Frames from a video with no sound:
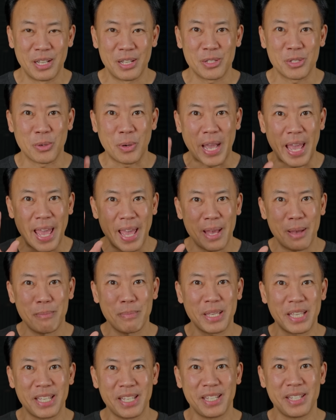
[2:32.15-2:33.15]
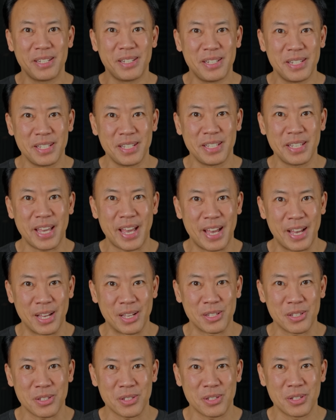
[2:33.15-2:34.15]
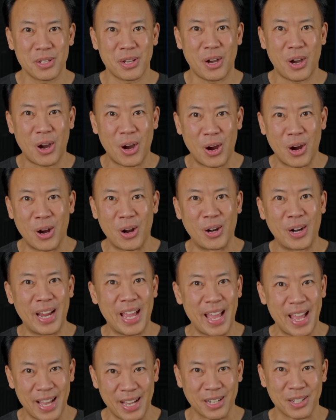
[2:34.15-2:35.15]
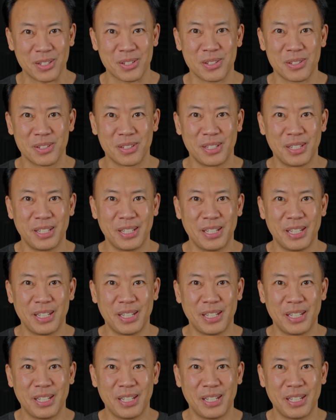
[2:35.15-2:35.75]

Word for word: So M E D S R X.